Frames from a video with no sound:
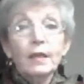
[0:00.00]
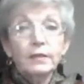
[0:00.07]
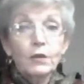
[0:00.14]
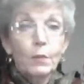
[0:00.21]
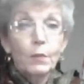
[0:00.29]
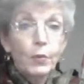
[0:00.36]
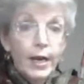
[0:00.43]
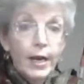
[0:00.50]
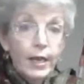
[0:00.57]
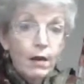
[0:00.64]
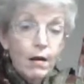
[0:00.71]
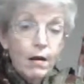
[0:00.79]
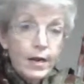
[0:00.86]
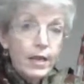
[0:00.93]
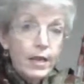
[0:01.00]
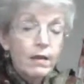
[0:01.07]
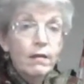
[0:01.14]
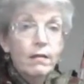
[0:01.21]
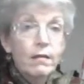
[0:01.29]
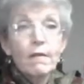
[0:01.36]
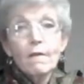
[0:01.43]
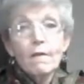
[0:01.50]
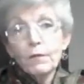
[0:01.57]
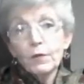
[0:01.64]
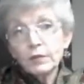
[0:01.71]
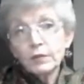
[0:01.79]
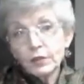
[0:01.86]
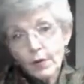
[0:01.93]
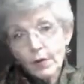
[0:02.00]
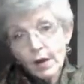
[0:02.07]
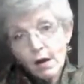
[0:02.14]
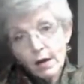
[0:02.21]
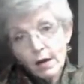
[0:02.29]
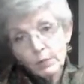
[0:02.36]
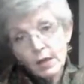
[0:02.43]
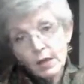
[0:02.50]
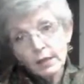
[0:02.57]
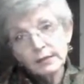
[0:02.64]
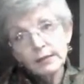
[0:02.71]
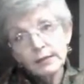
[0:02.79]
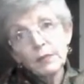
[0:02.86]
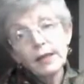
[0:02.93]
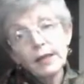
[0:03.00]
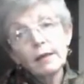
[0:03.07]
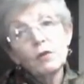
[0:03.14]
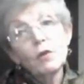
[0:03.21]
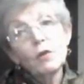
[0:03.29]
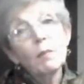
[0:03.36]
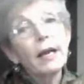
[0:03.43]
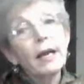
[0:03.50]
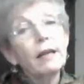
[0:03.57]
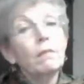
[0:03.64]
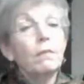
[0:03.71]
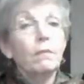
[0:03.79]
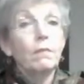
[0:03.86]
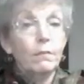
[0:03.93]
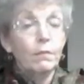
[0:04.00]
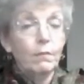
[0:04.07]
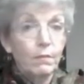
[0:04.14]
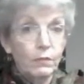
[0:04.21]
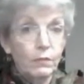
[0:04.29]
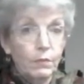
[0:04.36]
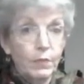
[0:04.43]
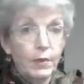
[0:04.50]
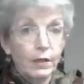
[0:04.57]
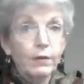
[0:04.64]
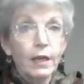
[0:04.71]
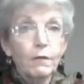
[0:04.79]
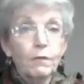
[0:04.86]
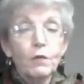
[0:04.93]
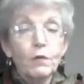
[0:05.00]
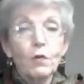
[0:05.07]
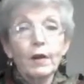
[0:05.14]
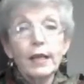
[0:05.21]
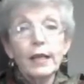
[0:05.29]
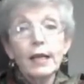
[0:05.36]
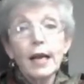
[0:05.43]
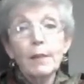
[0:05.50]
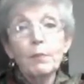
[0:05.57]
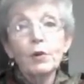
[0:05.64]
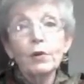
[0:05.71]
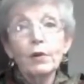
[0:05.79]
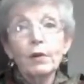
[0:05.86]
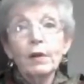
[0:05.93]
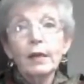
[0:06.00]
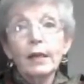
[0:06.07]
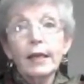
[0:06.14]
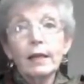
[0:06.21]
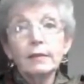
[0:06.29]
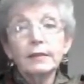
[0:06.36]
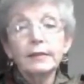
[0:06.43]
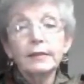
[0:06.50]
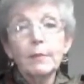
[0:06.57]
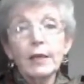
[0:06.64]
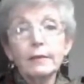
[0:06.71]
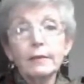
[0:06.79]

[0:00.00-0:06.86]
So a bradycardia, first-degree heart block, something you might be looking for in hypercalcemia.